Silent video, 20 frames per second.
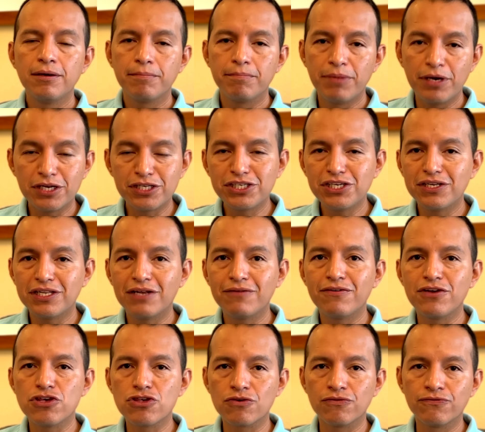big
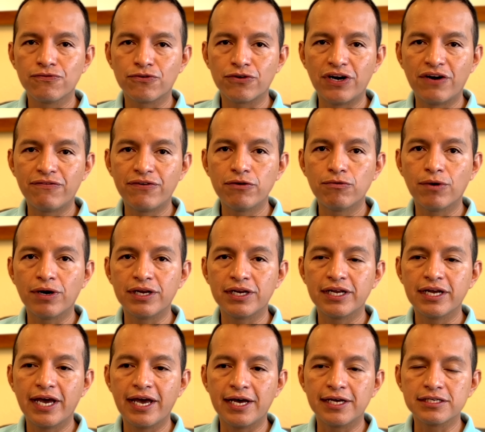television for everyone?
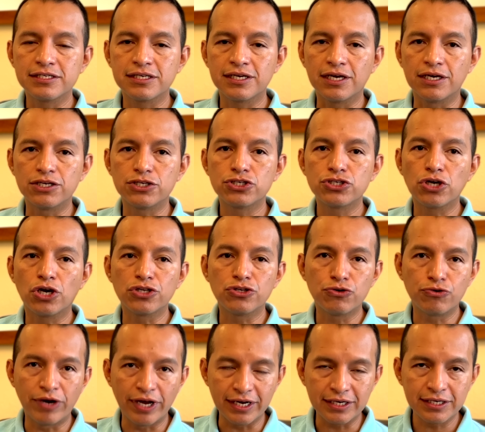It has a shot
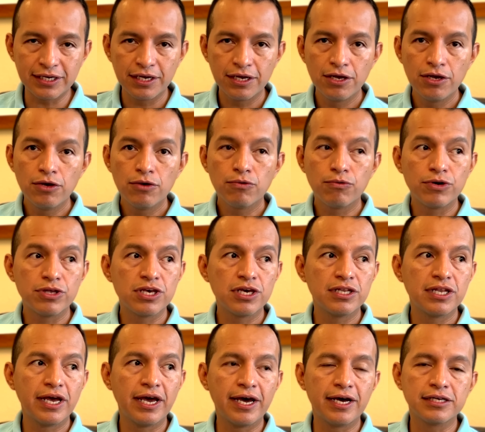direct, which
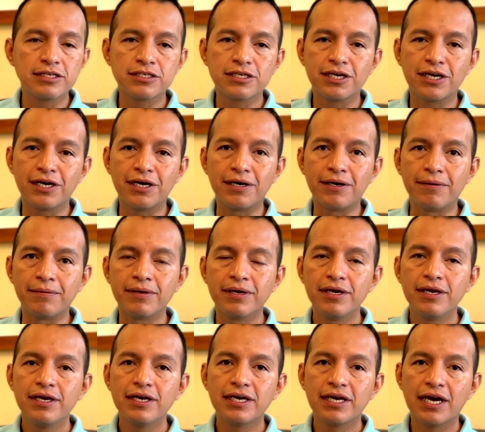it has
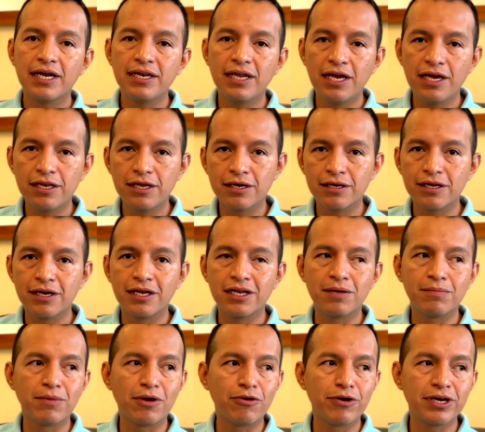Canadian and
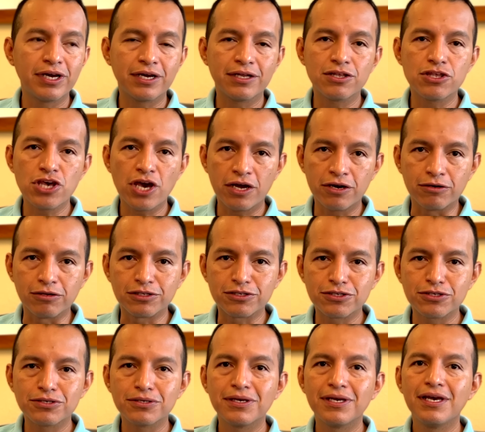American
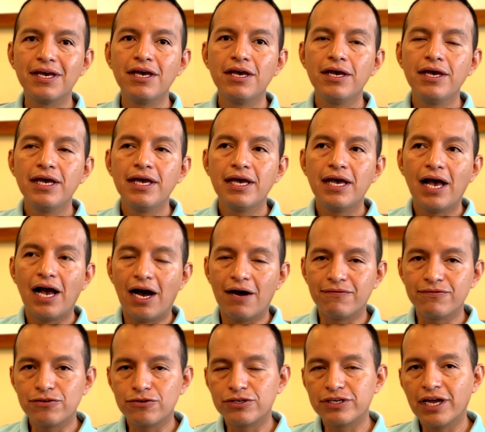channels.
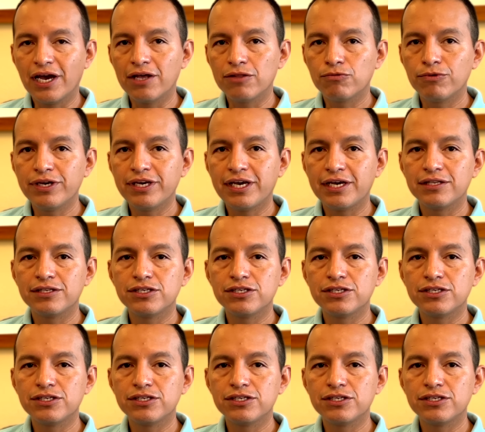After that, we can